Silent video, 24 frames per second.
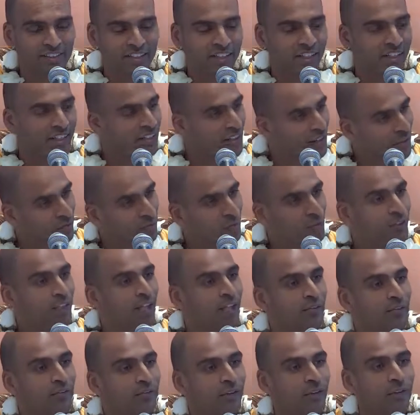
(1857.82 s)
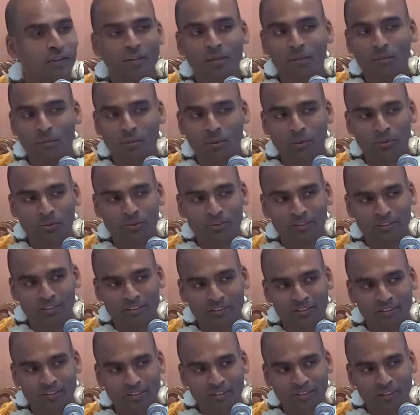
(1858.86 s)
And therefore that's very important.
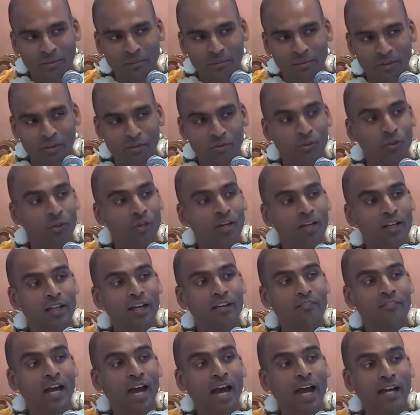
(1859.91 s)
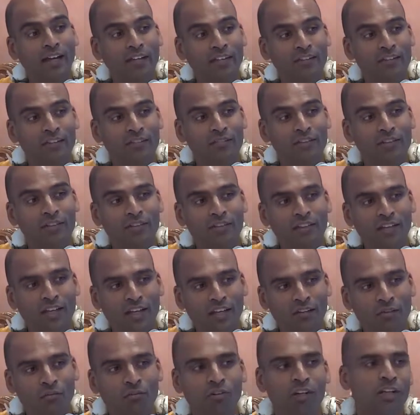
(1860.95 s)
Because you can have activity
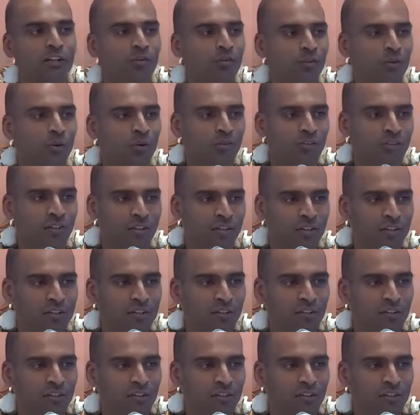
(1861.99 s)
and resource in a